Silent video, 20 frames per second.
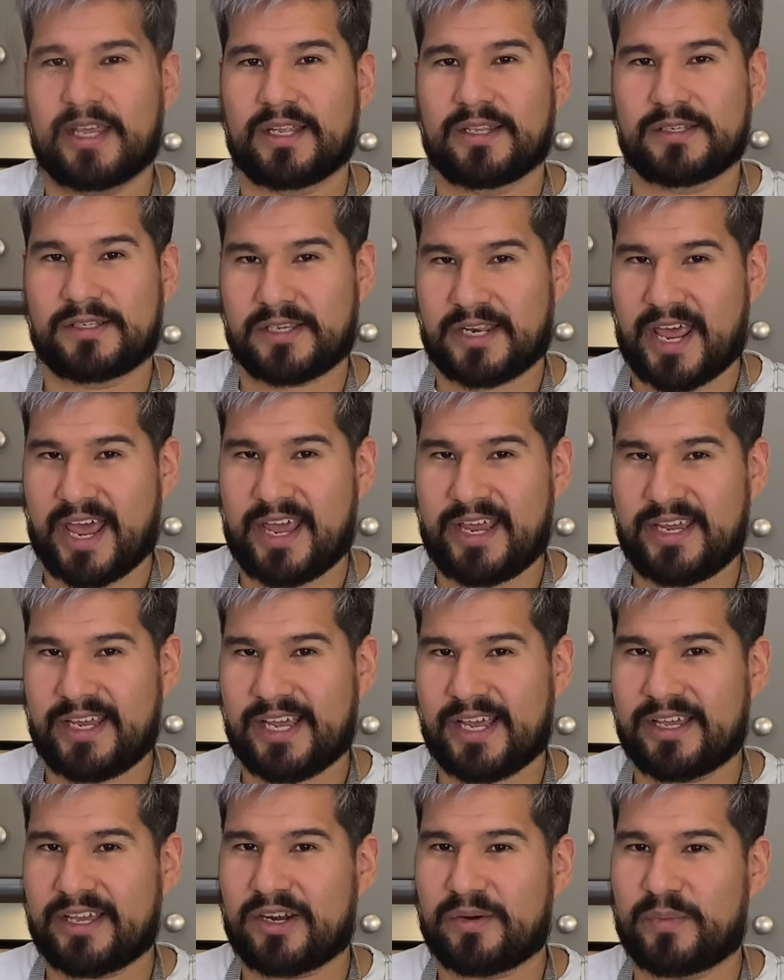Today,
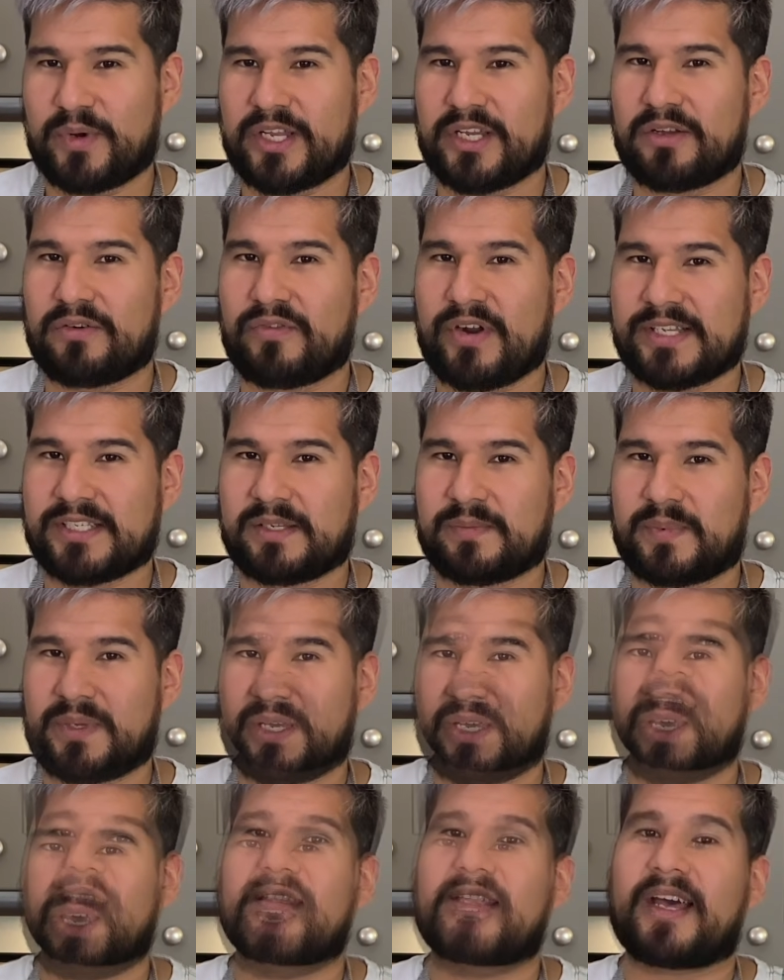I'm going to bring you a
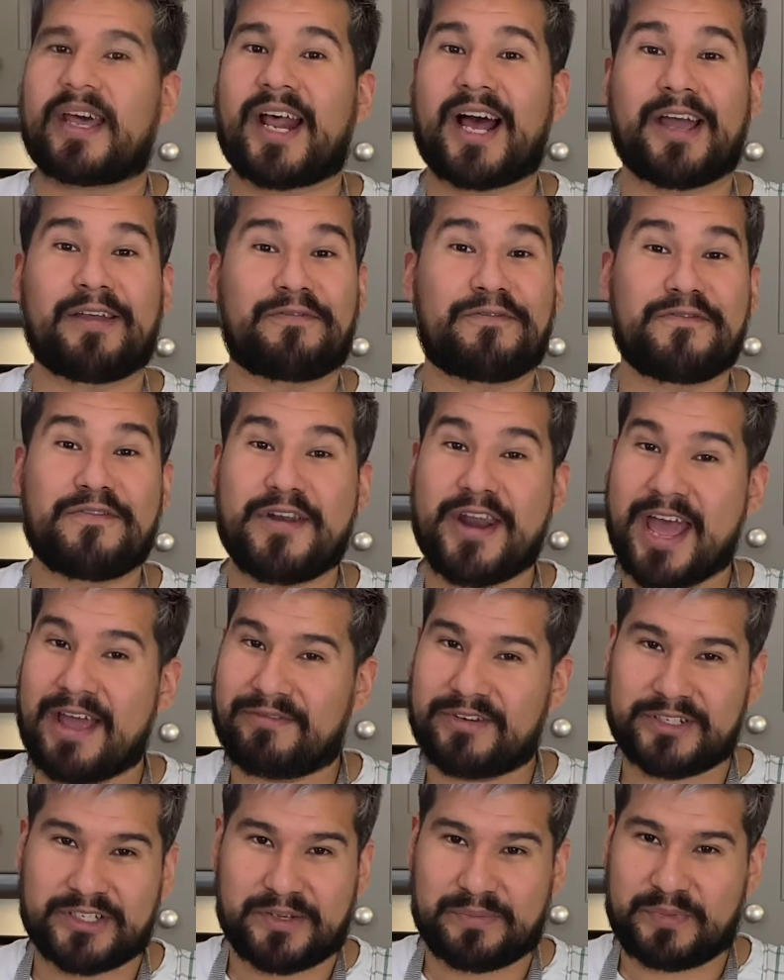recipe that I've
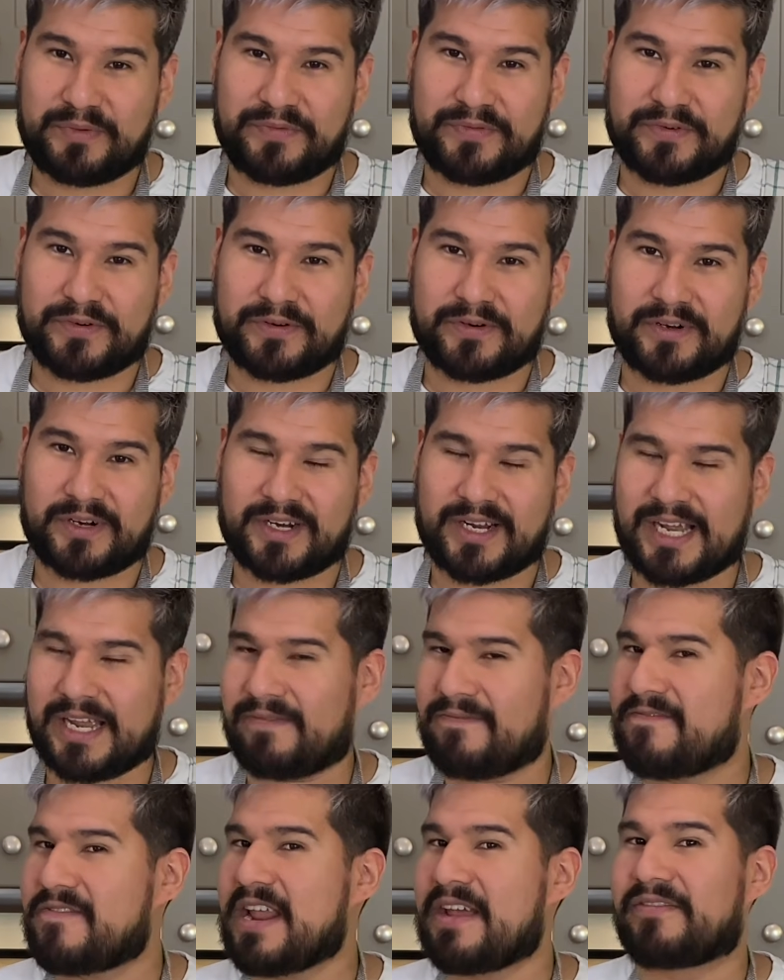never done before,
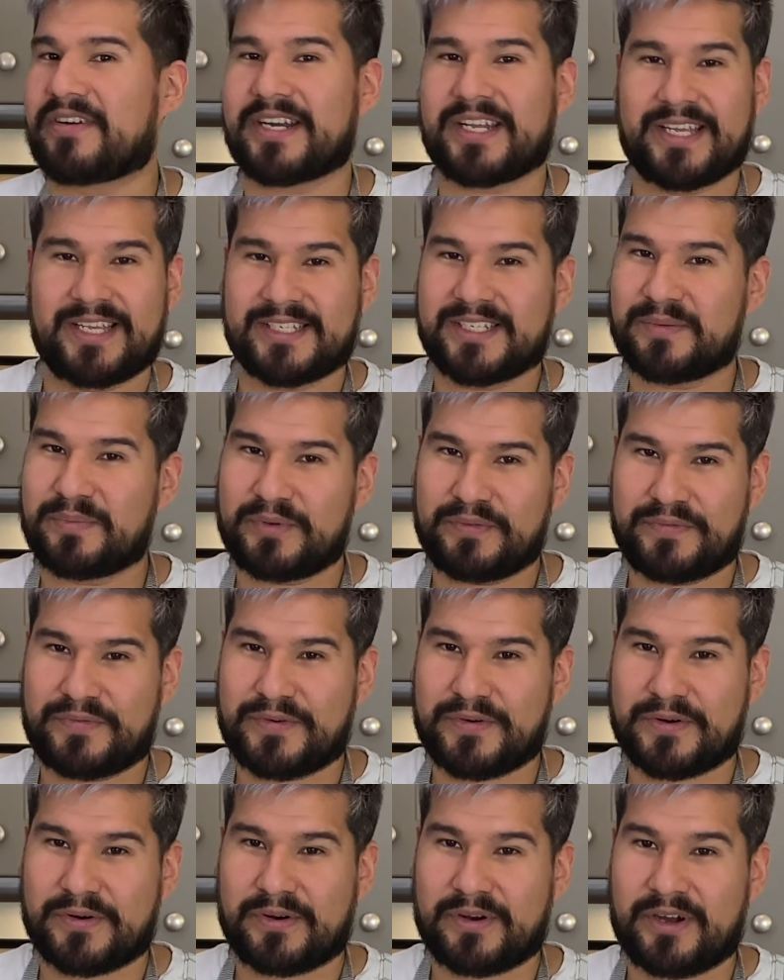I've never eaten
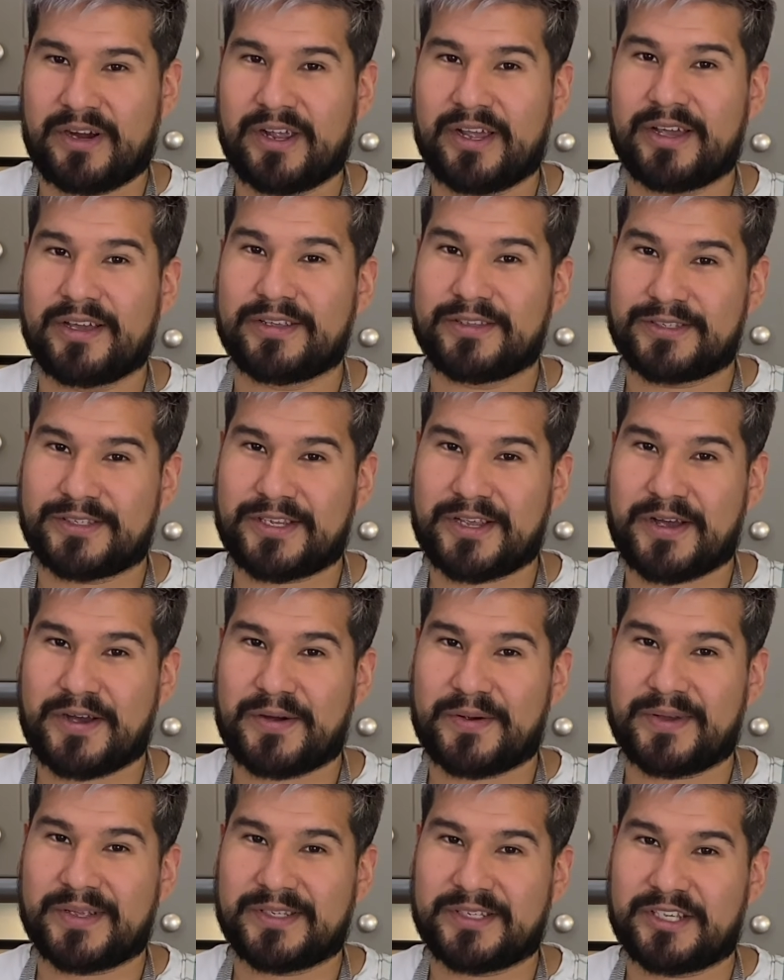before,
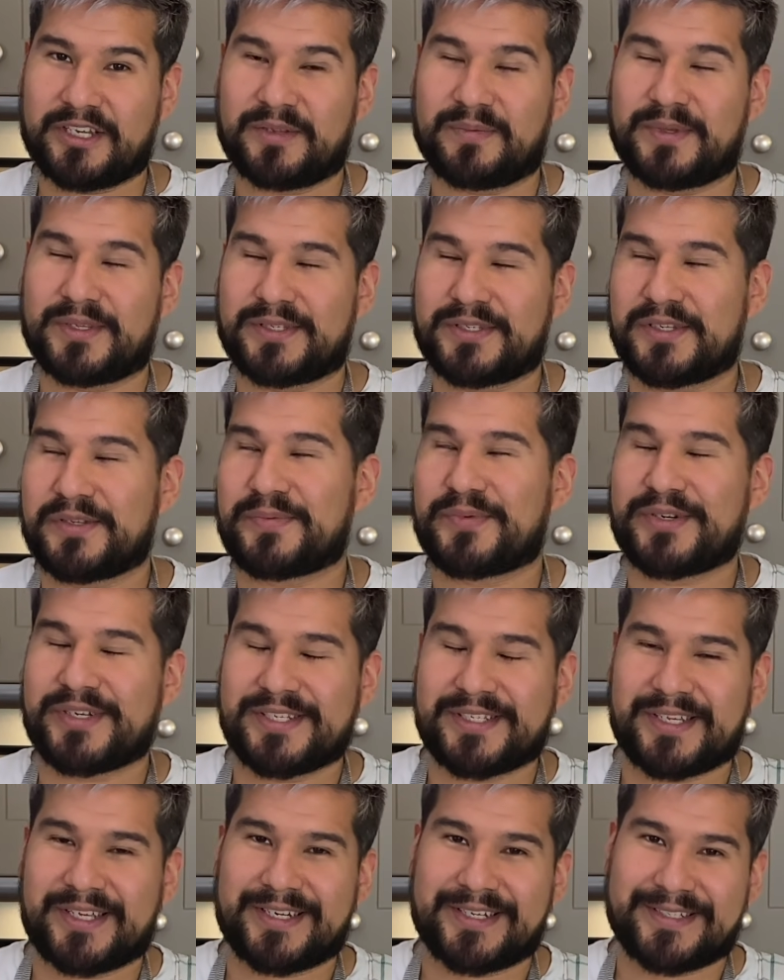so it's going to be super
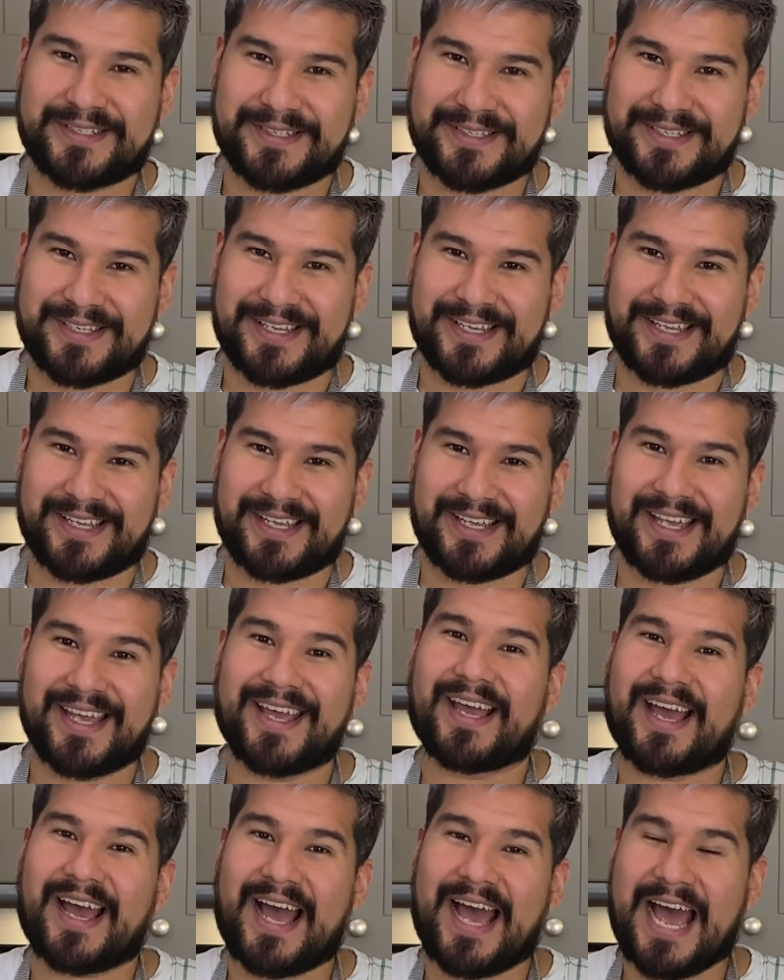excited to see
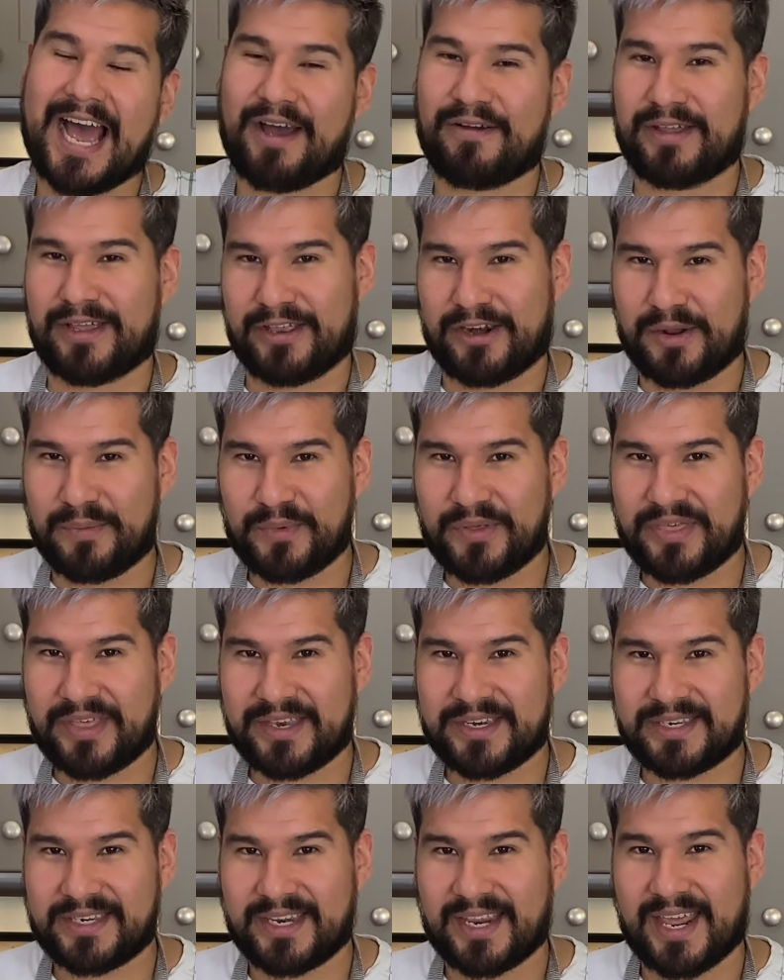how I get on with
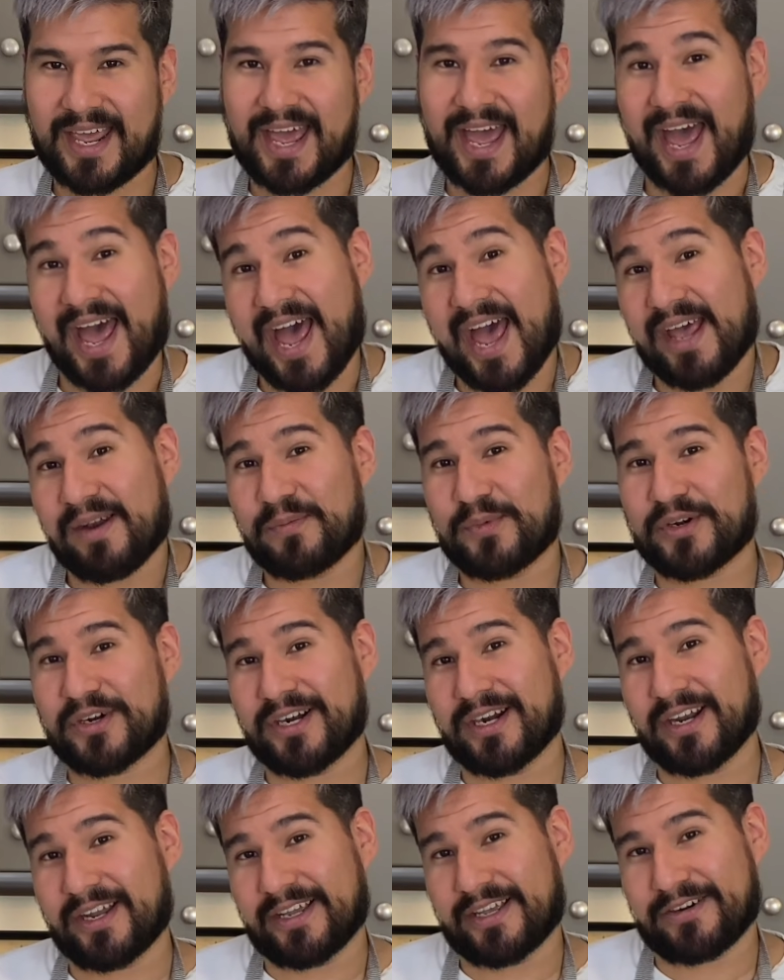it and whether
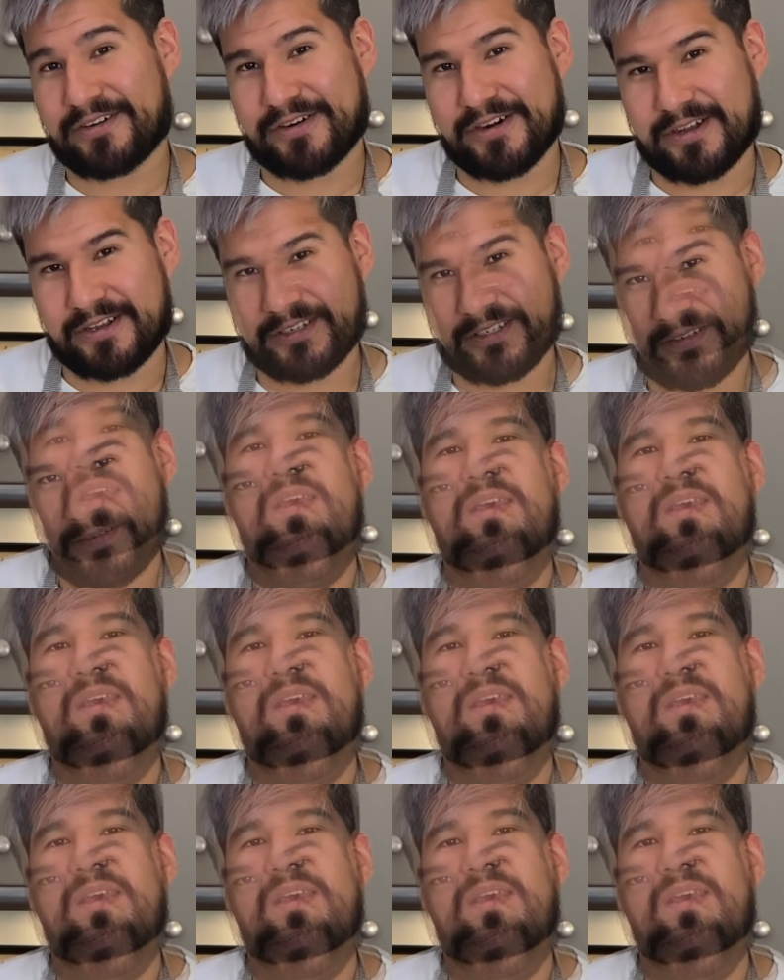I like it or not.